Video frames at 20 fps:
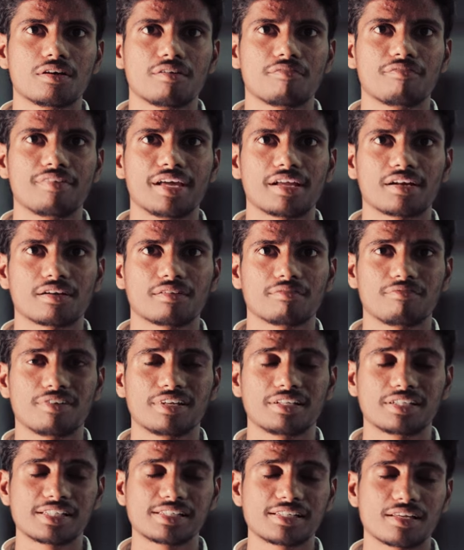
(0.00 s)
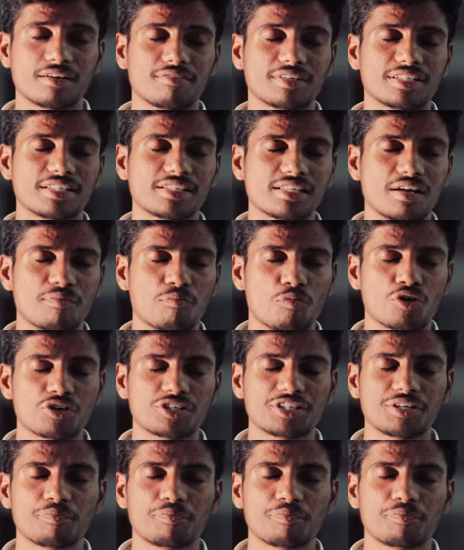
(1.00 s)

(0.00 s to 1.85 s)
which is the most